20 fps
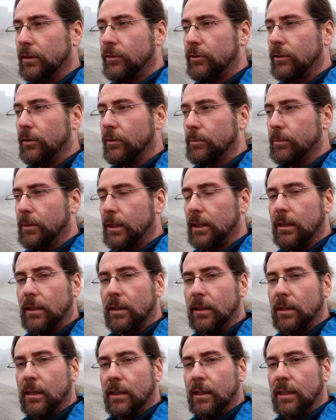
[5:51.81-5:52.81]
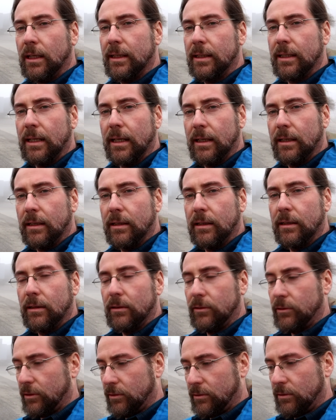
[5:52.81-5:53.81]
It showed me
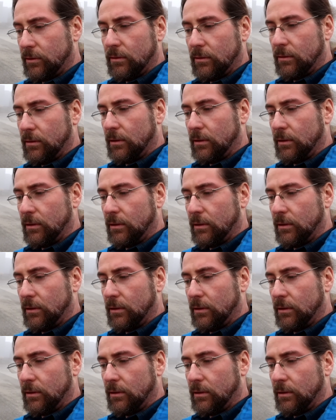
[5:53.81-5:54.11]
just